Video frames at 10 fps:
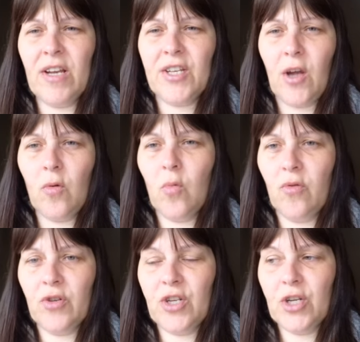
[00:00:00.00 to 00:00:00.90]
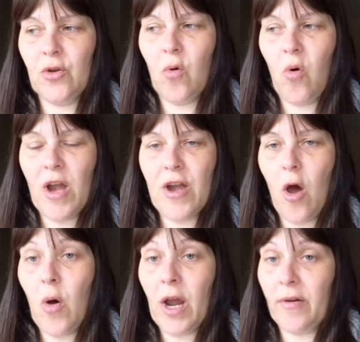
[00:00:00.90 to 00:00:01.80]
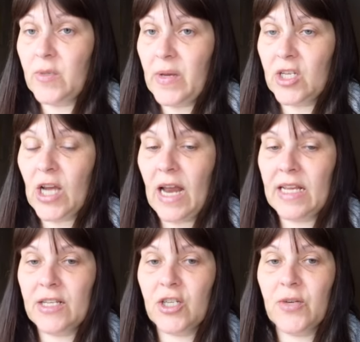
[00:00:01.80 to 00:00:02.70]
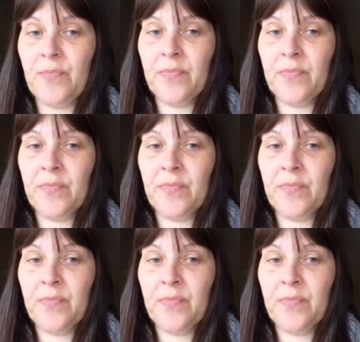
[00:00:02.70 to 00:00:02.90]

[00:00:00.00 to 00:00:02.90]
I don't want to do or I know are going to be a challenge